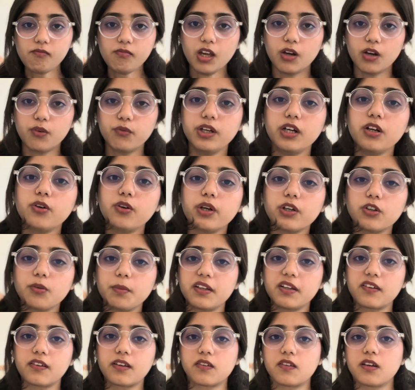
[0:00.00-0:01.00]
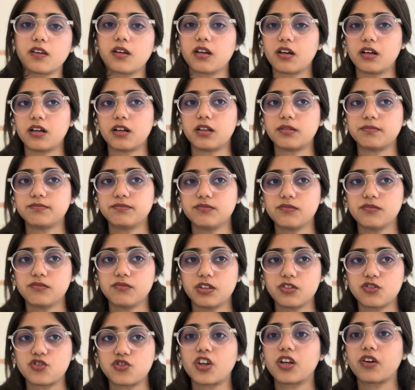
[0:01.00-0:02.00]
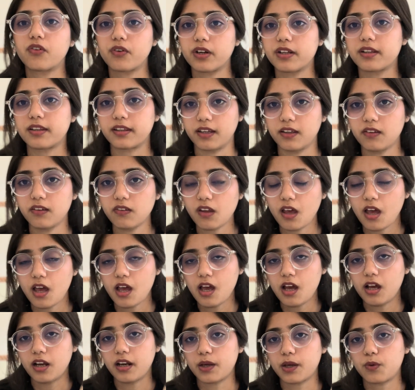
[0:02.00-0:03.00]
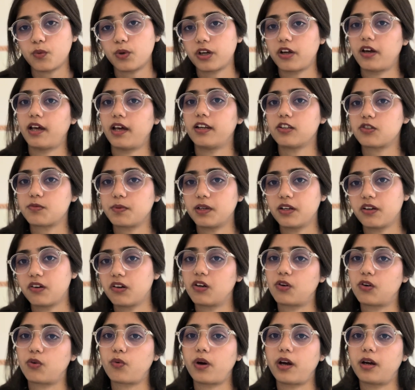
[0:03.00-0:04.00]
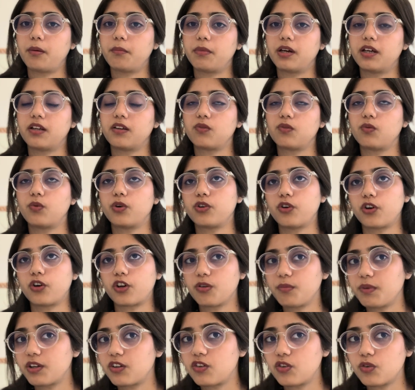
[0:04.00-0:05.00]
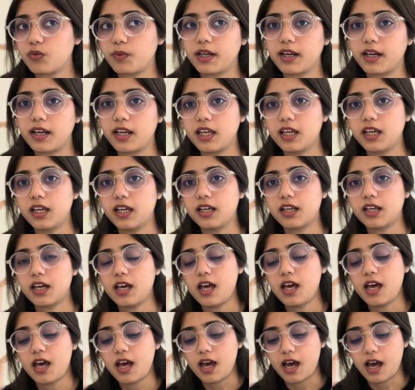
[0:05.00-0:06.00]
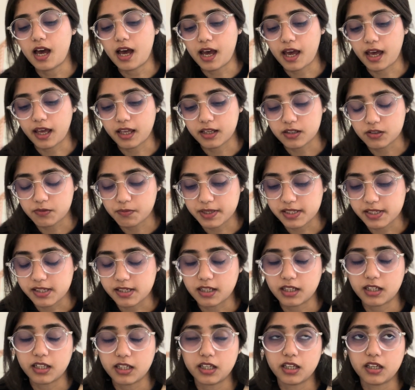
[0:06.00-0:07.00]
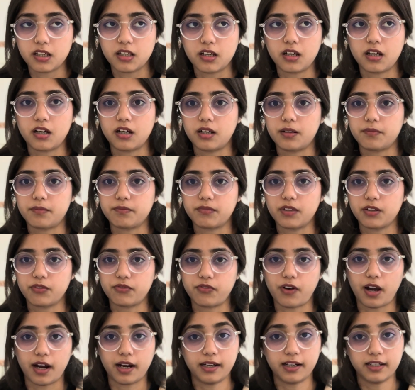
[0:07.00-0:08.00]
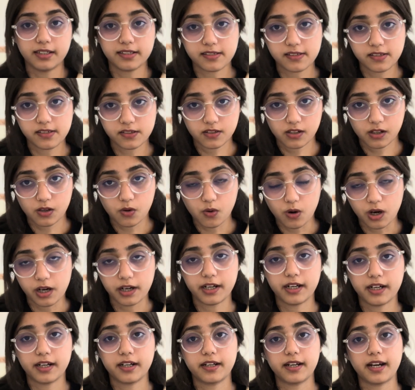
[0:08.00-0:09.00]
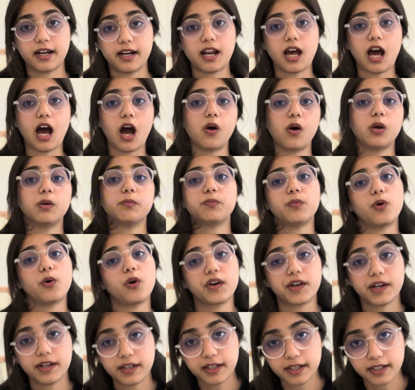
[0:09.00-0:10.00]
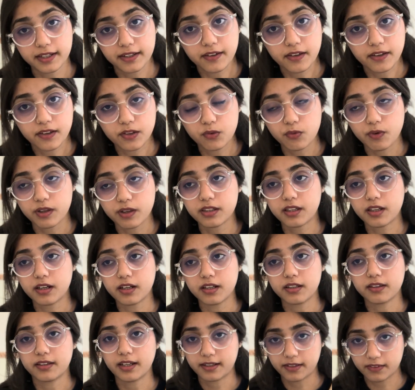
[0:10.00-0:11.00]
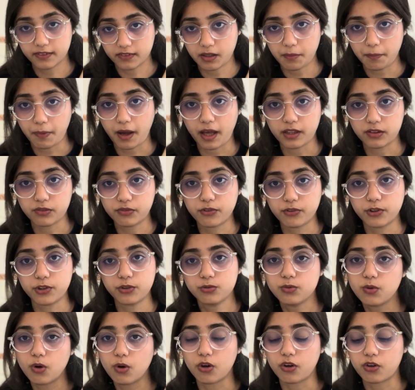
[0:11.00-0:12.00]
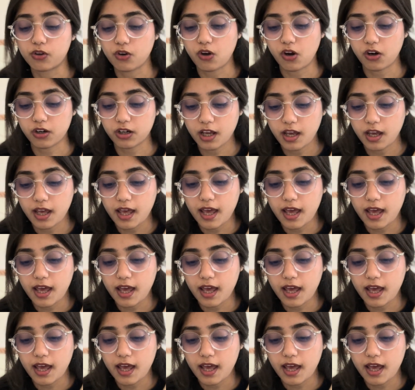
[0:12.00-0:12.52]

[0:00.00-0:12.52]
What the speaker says: we are going to be discussing general things like what are eligibility requirements, what documents you will need, and basically if IELTS is required and how important it is, whether that is the path for you or not,